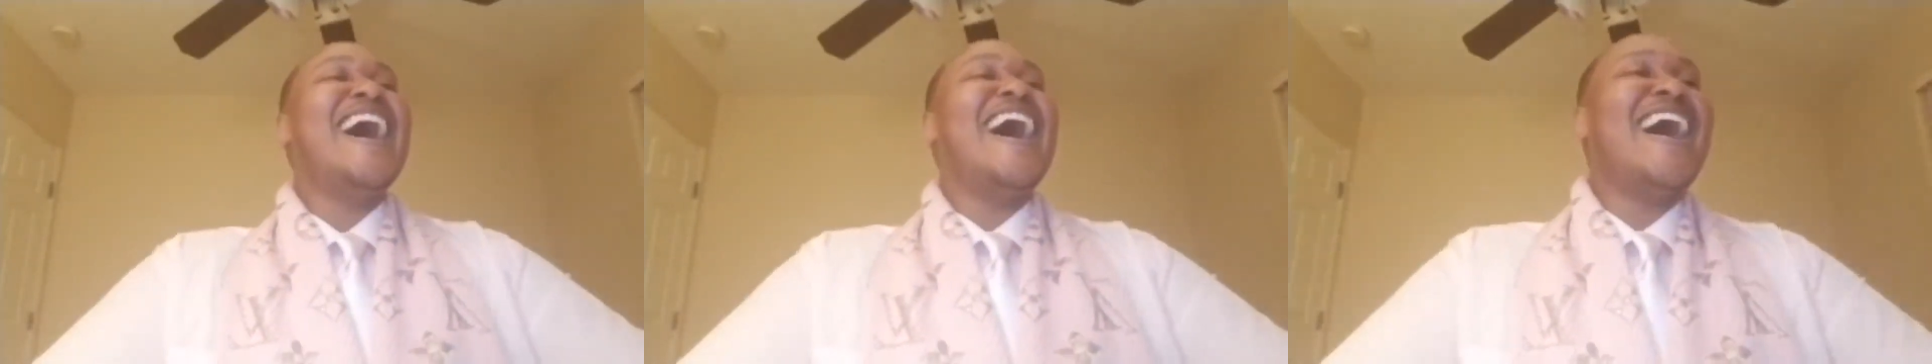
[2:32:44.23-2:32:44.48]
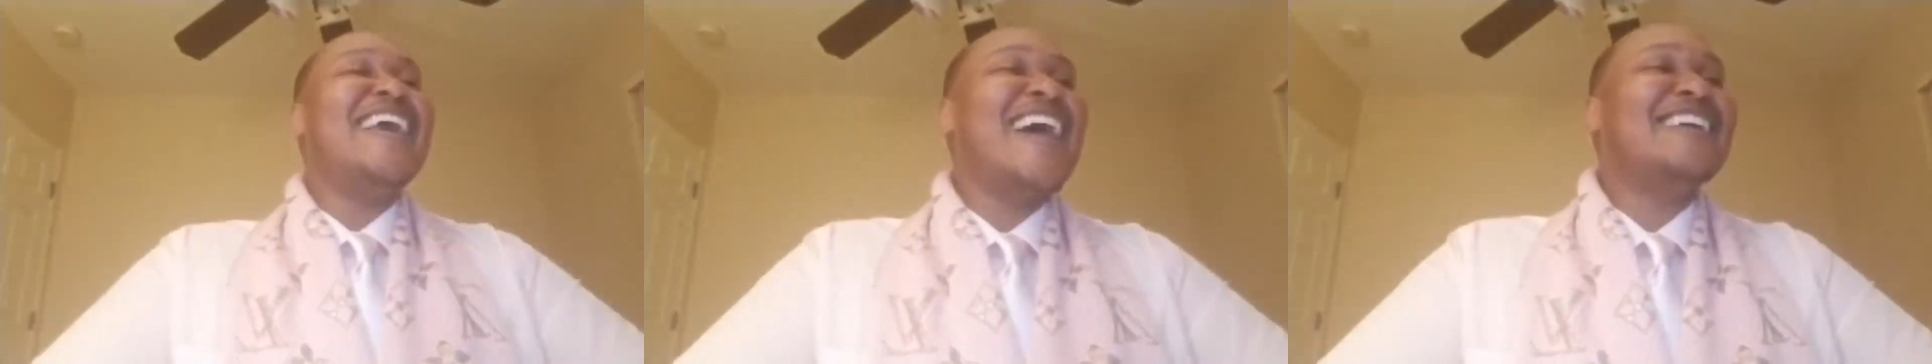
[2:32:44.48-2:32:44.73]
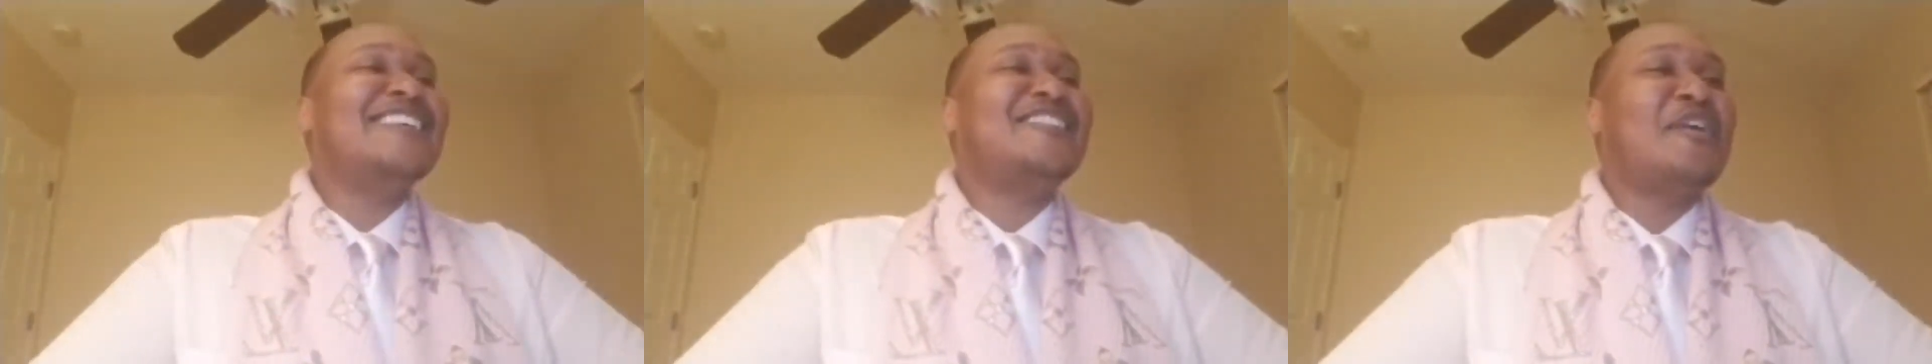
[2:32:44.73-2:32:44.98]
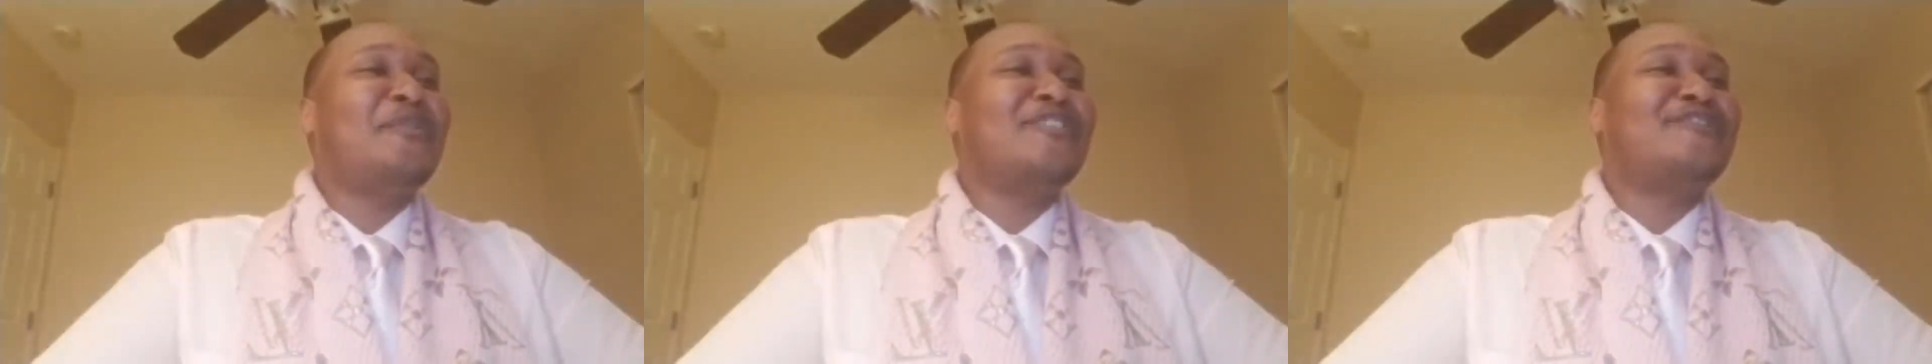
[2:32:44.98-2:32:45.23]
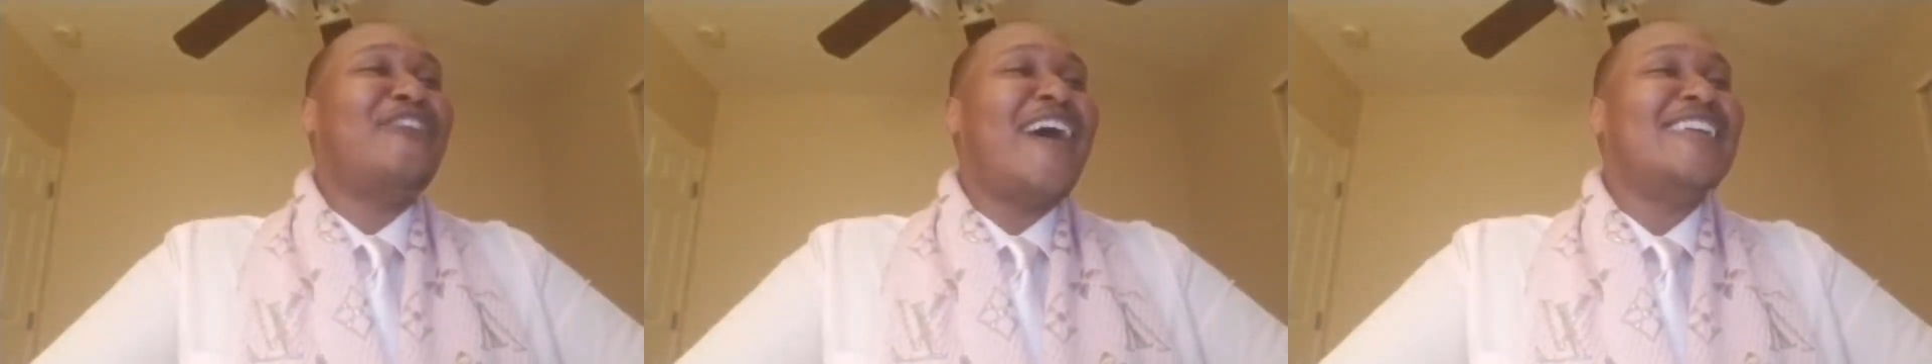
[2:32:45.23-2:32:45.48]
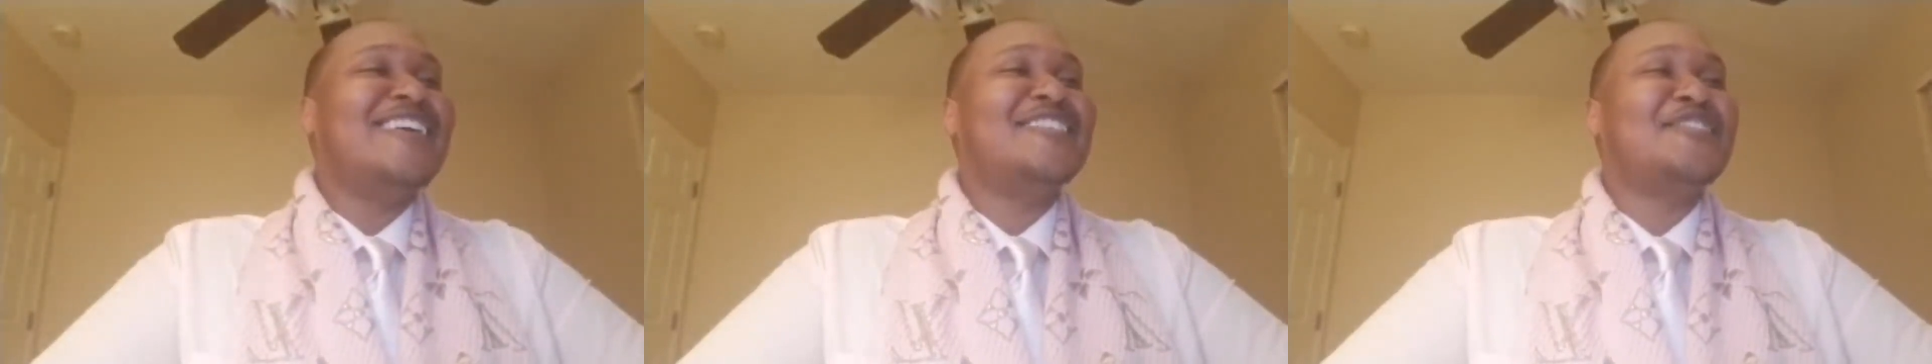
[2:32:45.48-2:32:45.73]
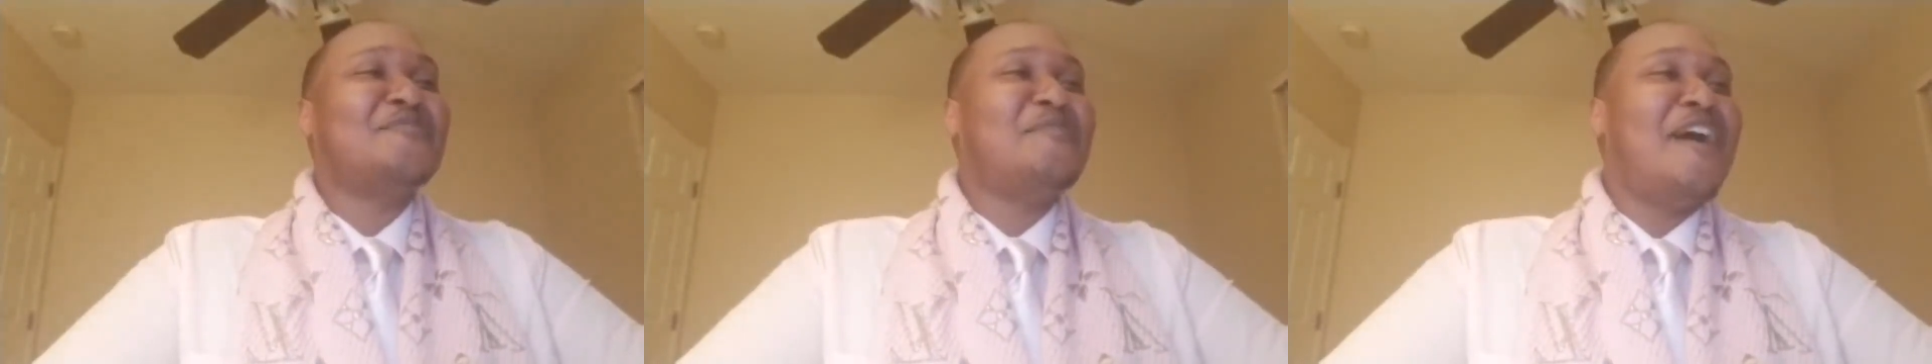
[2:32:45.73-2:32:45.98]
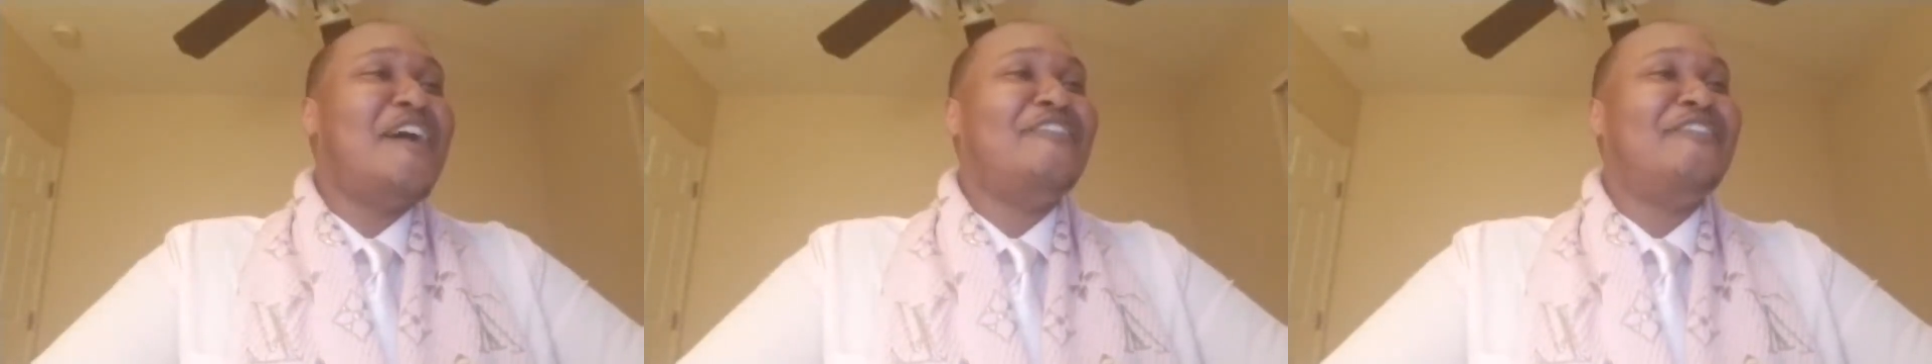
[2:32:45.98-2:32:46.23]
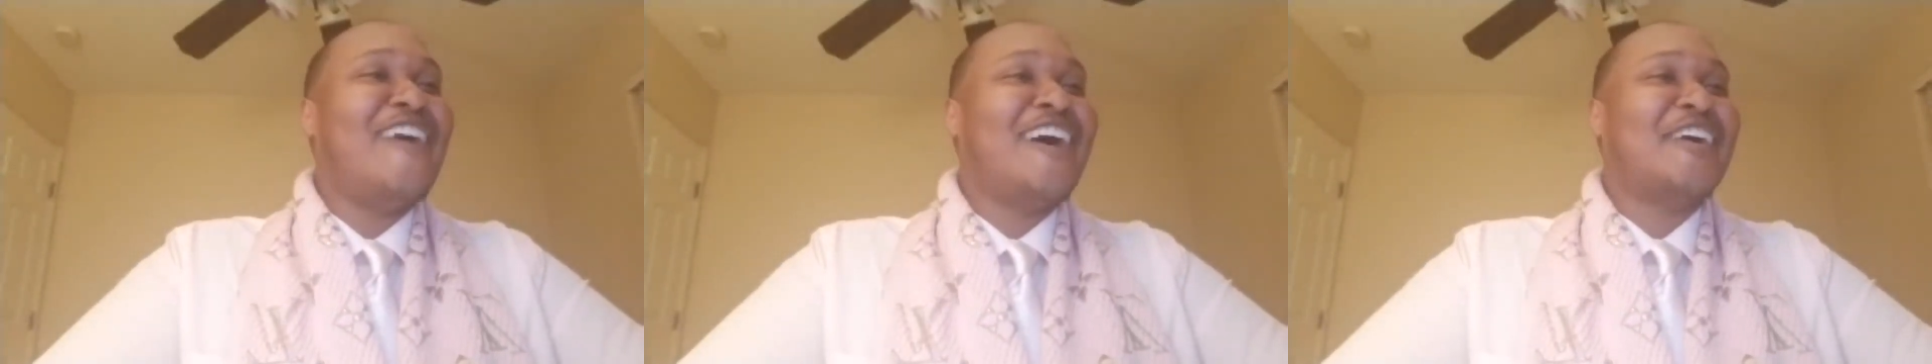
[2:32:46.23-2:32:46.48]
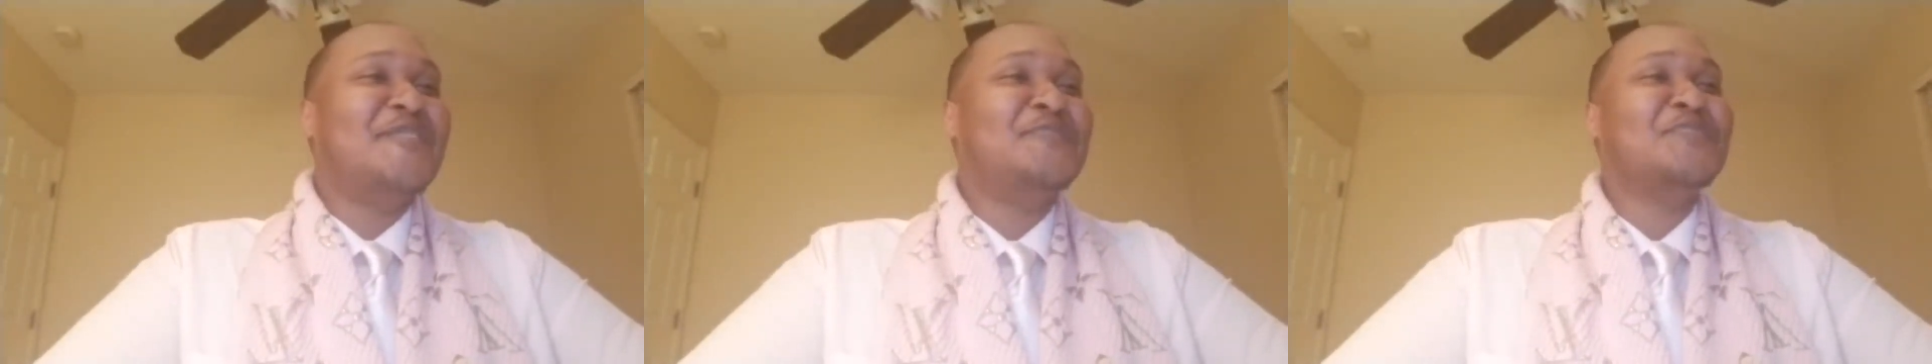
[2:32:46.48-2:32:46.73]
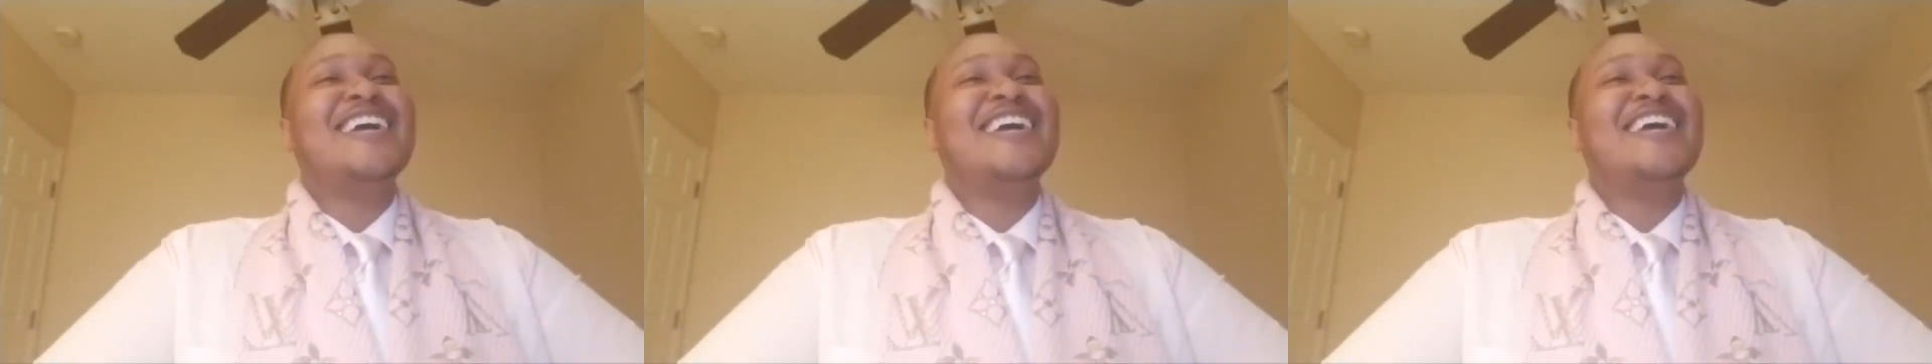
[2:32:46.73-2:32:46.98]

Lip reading: Hey, that shit was funny as a motherfucker.